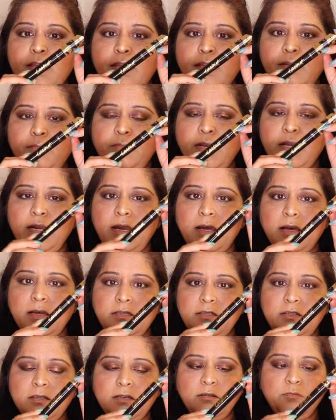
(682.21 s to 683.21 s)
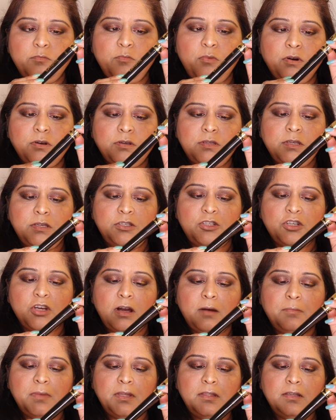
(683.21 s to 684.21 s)
in my last Boxy
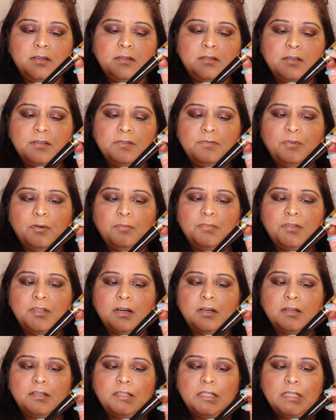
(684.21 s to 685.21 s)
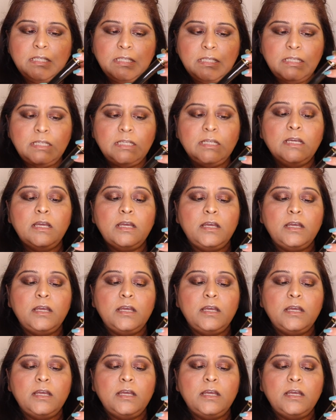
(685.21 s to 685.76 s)
charm, and this is from Tartist,